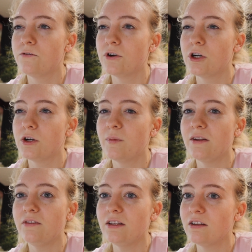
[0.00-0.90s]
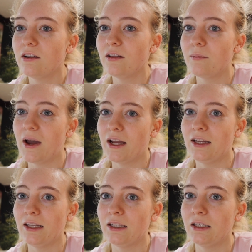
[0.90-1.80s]
for my visa like back
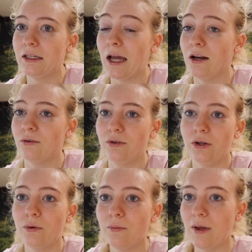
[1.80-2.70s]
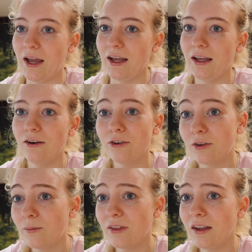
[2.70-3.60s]
in, I don't know, May or
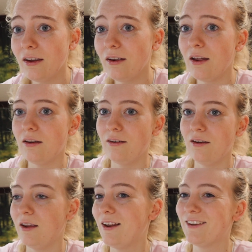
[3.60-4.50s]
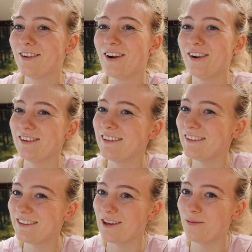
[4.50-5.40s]
something, and it is currently
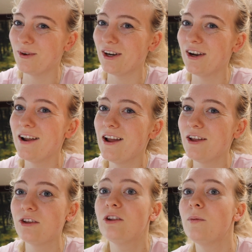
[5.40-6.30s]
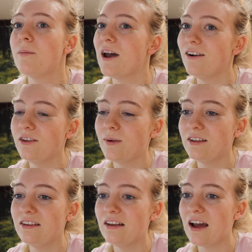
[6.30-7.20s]
December. So my battery's
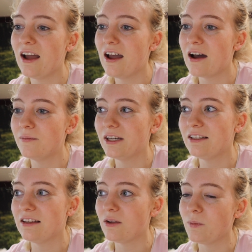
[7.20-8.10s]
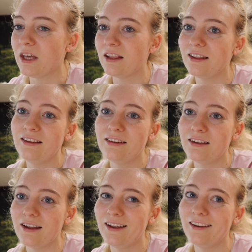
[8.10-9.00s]
about to die. I'm gonna take a peek at this
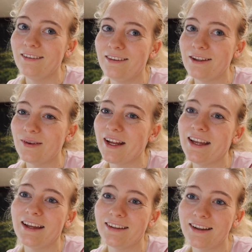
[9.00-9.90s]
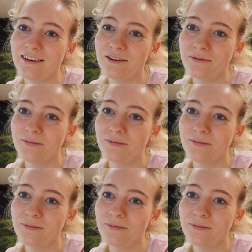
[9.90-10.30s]
and see what I can get done.